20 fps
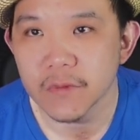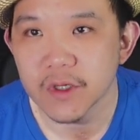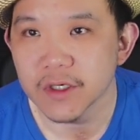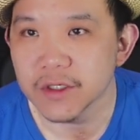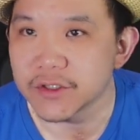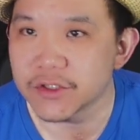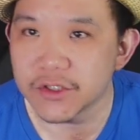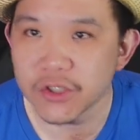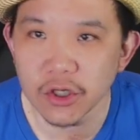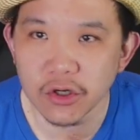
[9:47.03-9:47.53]

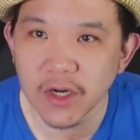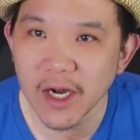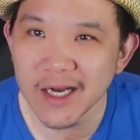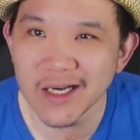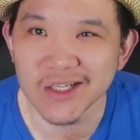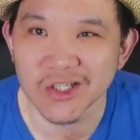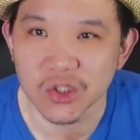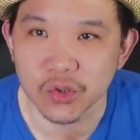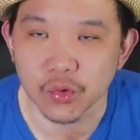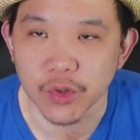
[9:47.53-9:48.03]
still kind
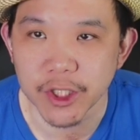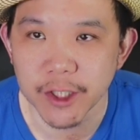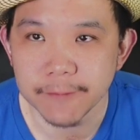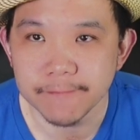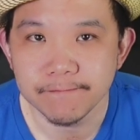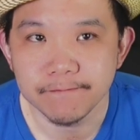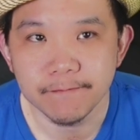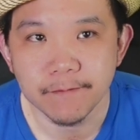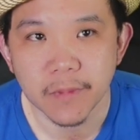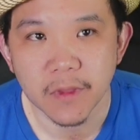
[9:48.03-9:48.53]
of sweet,
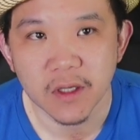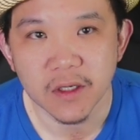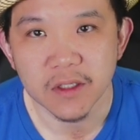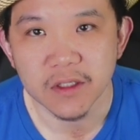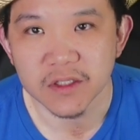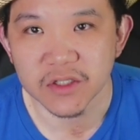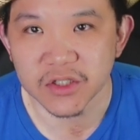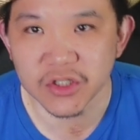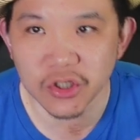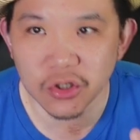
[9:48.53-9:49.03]

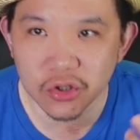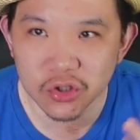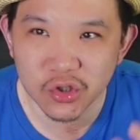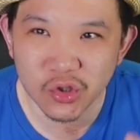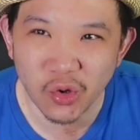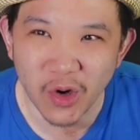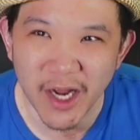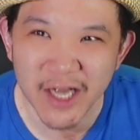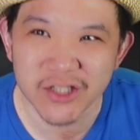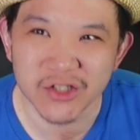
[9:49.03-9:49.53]
still
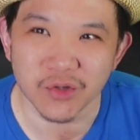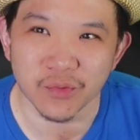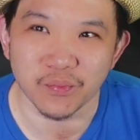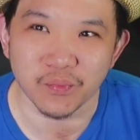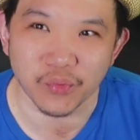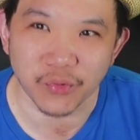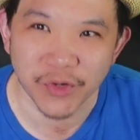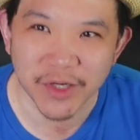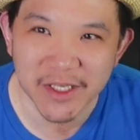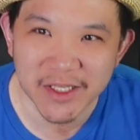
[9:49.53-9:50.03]
try to
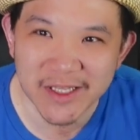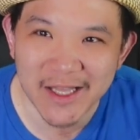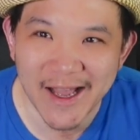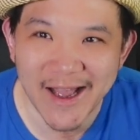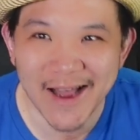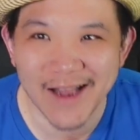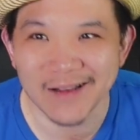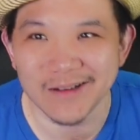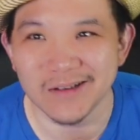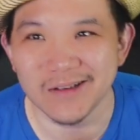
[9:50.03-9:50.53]
bring
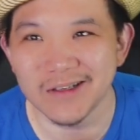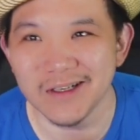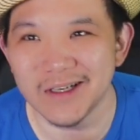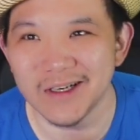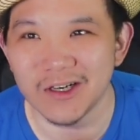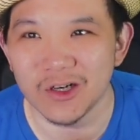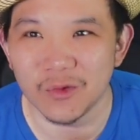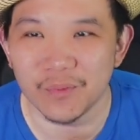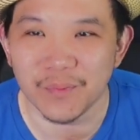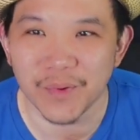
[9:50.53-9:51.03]
that
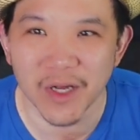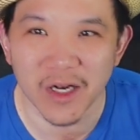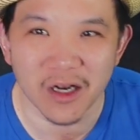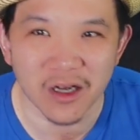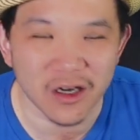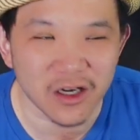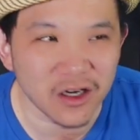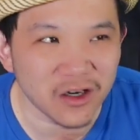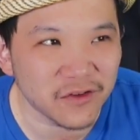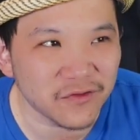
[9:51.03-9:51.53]
little bit
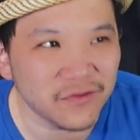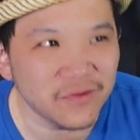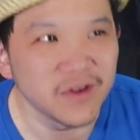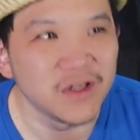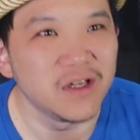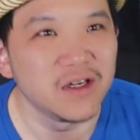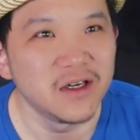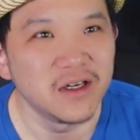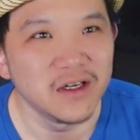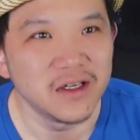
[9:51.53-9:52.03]
of
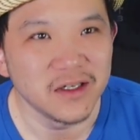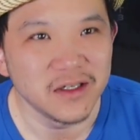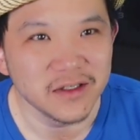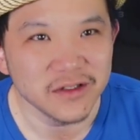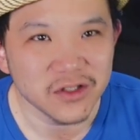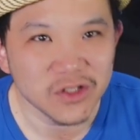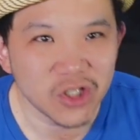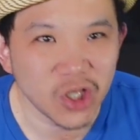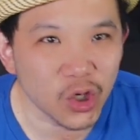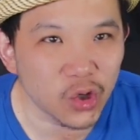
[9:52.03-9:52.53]

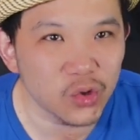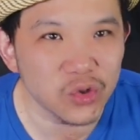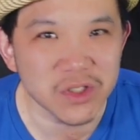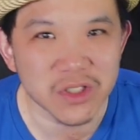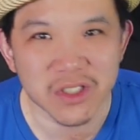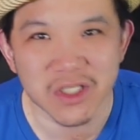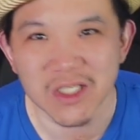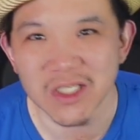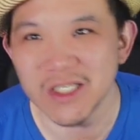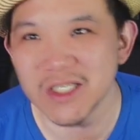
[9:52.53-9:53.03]

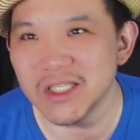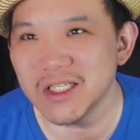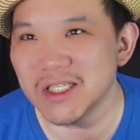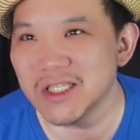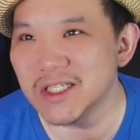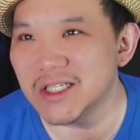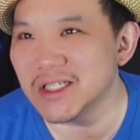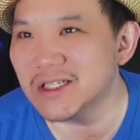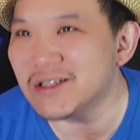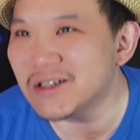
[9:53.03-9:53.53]

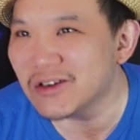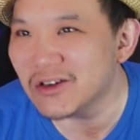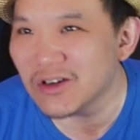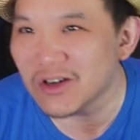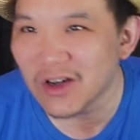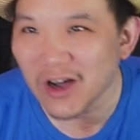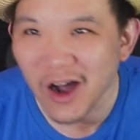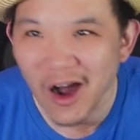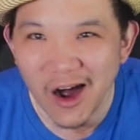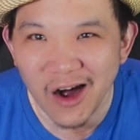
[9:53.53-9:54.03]
toasty
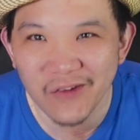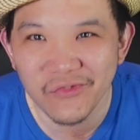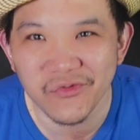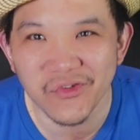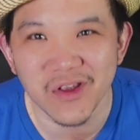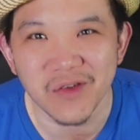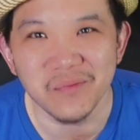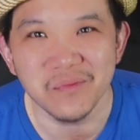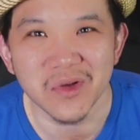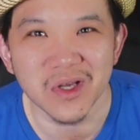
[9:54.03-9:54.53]

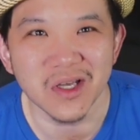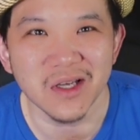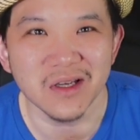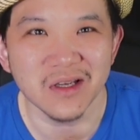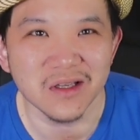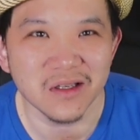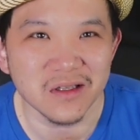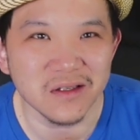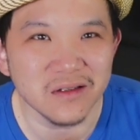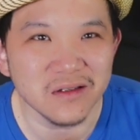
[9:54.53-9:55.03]
coffee
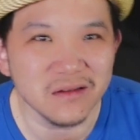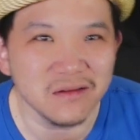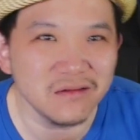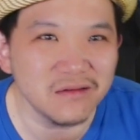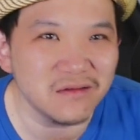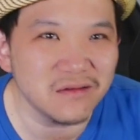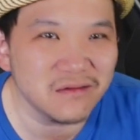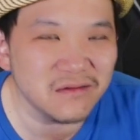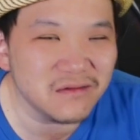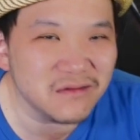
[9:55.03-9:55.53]

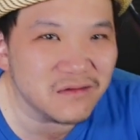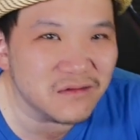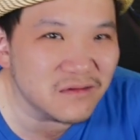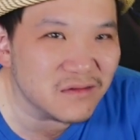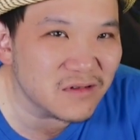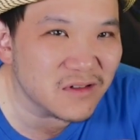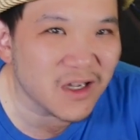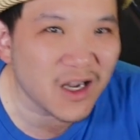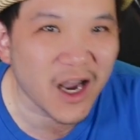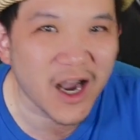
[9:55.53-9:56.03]

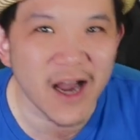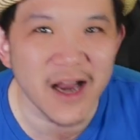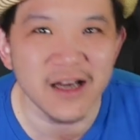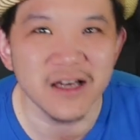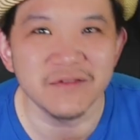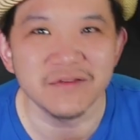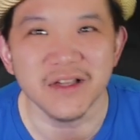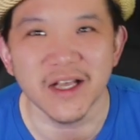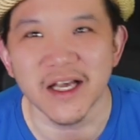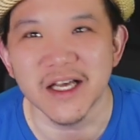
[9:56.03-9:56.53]
bean kind
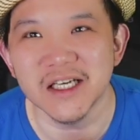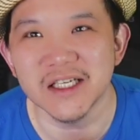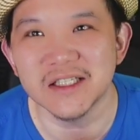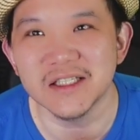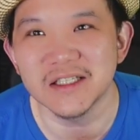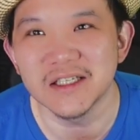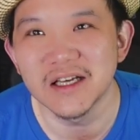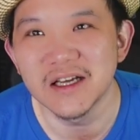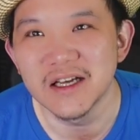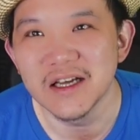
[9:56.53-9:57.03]
of
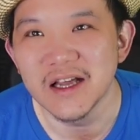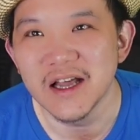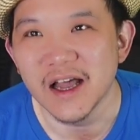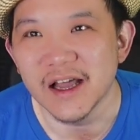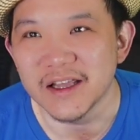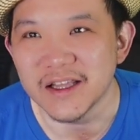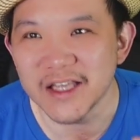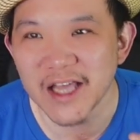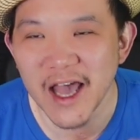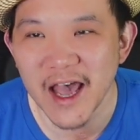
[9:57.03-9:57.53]
taste,
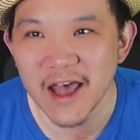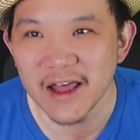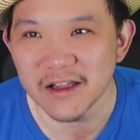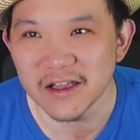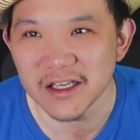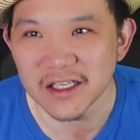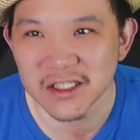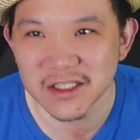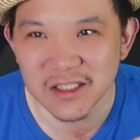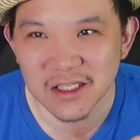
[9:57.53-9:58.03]
yet
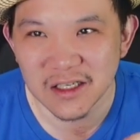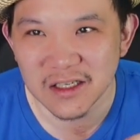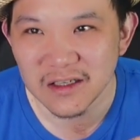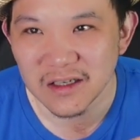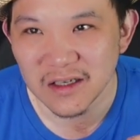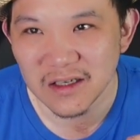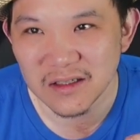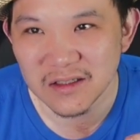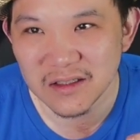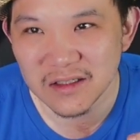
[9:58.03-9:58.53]
it's
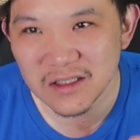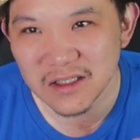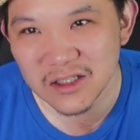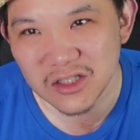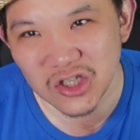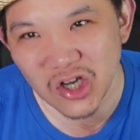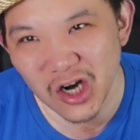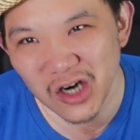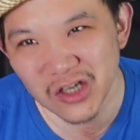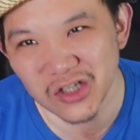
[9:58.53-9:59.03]

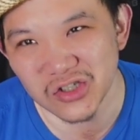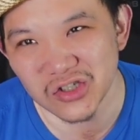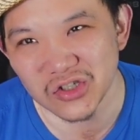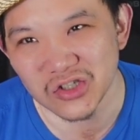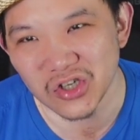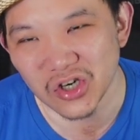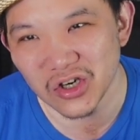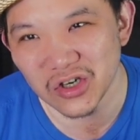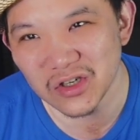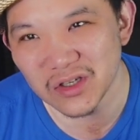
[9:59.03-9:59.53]
starting to
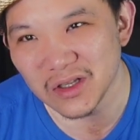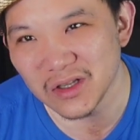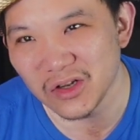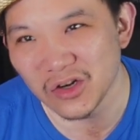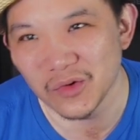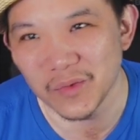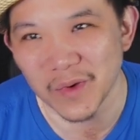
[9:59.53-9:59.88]
turn a little